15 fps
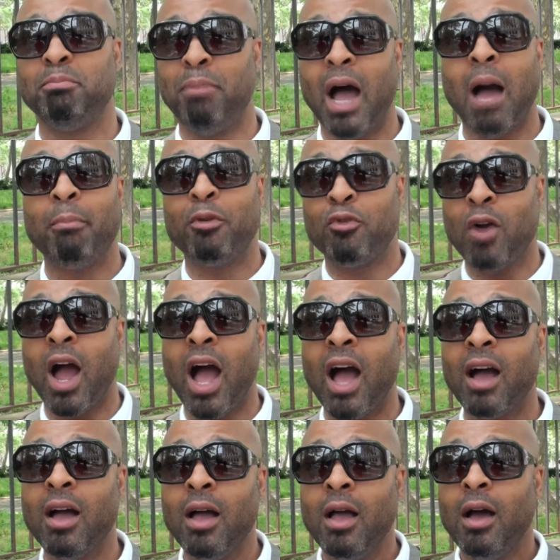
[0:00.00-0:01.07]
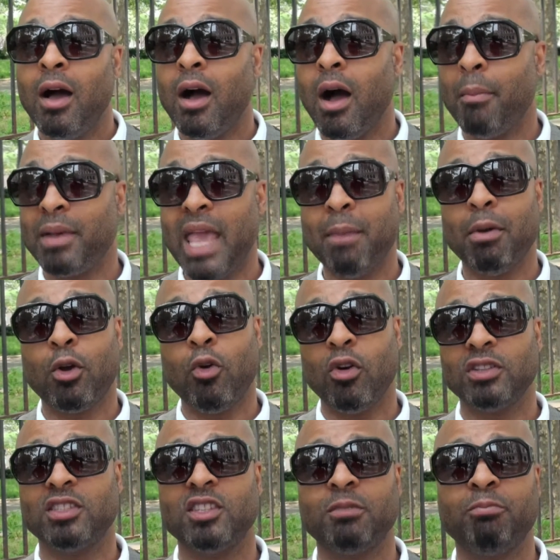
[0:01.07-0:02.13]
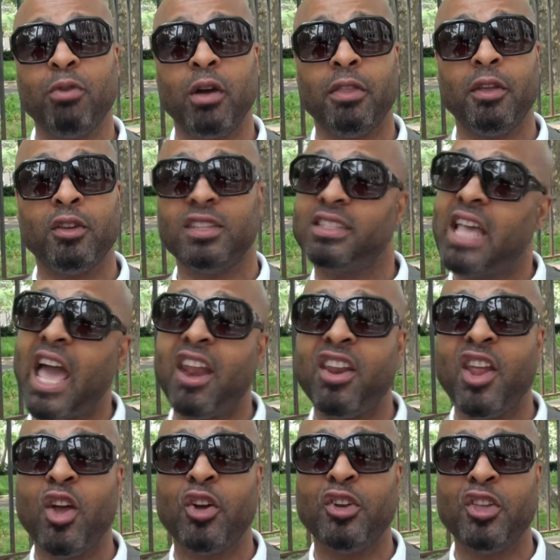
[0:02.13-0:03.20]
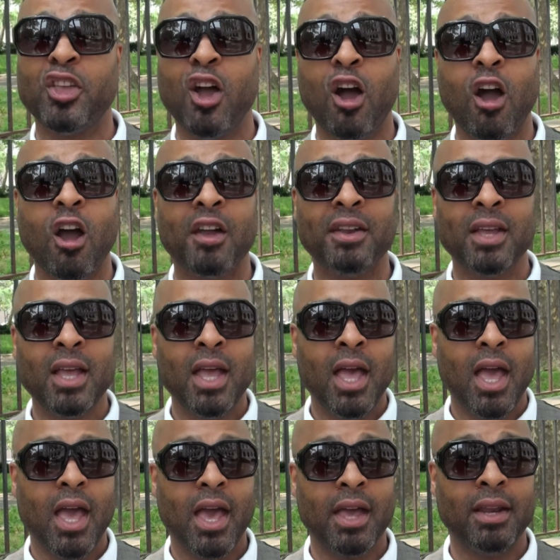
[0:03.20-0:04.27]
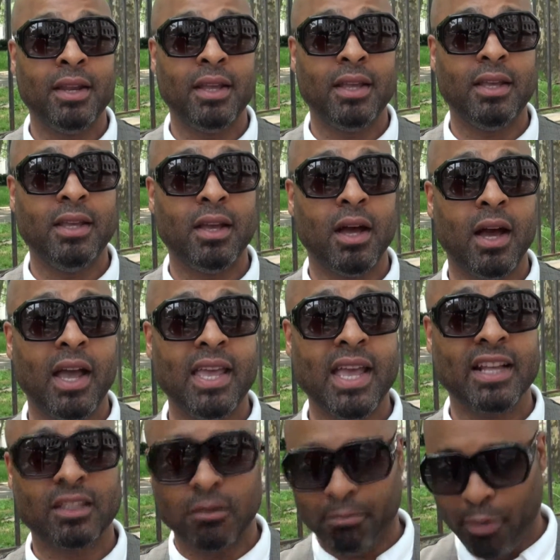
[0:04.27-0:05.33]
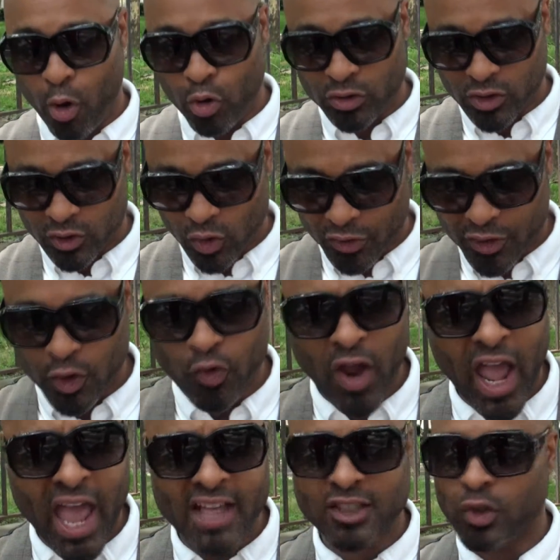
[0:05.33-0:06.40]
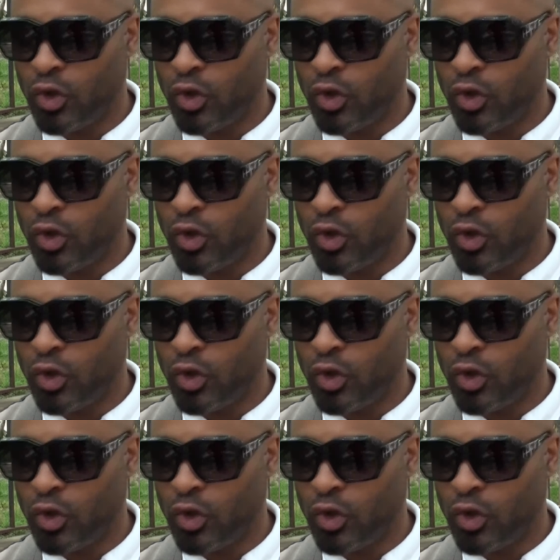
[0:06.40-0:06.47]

Bambara. Came across this brother Saturday on the yard, and he had some posters on the grass.